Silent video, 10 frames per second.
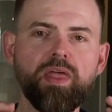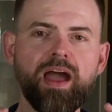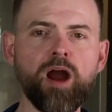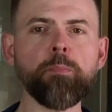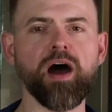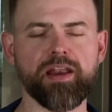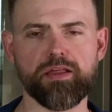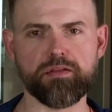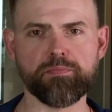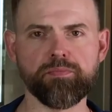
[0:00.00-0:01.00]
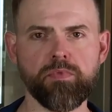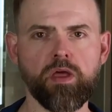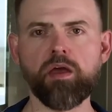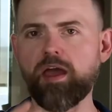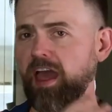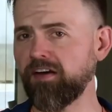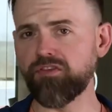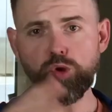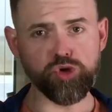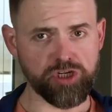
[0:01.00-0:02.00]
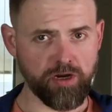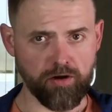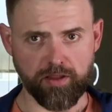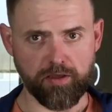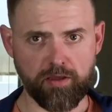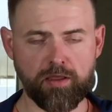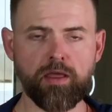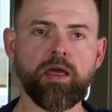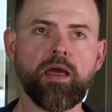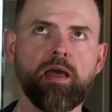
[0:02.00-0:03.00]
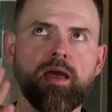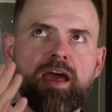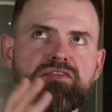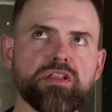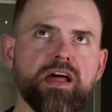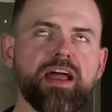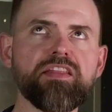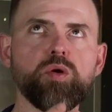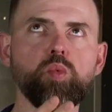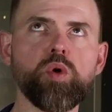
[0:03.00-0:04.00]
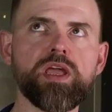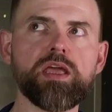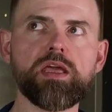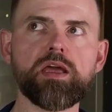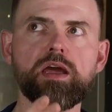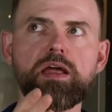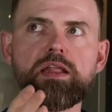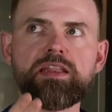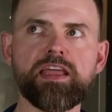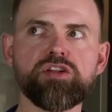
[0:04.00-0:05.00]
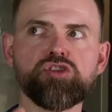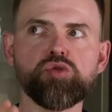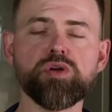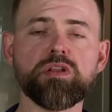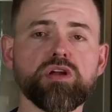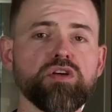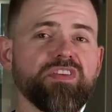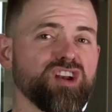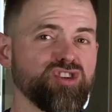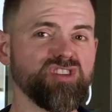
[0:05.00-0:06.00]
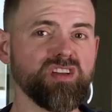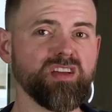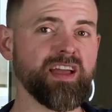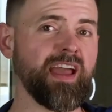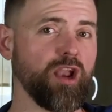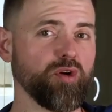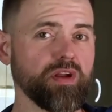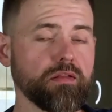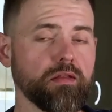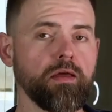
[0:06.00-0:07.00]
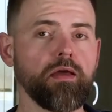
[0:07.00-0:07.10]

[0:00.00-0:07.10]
Our bodies, evolutionarily, have decided that we need to conserve energy and calories.